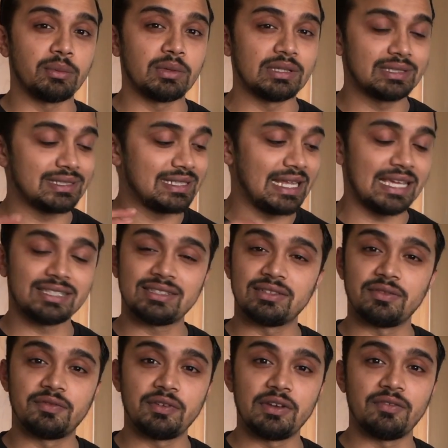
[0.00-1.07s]
we slice the
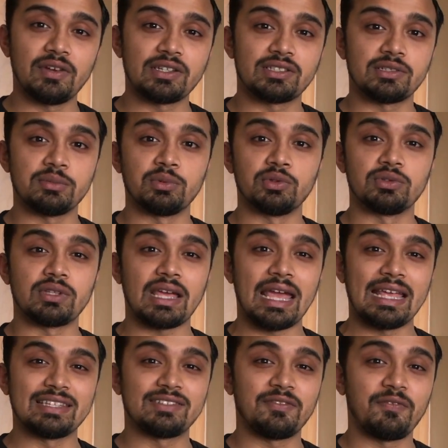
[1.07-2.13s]
three vegetables
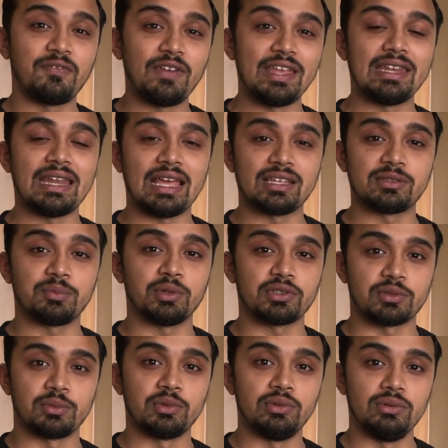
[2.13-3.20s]
as thin as
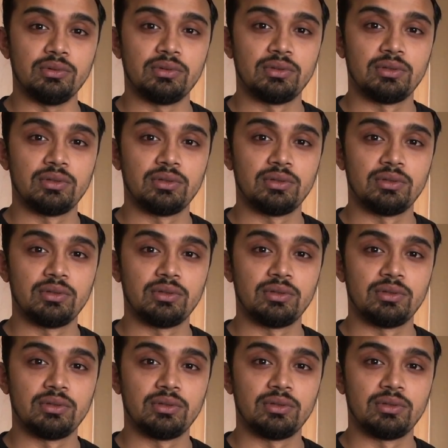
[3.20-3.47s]
possible.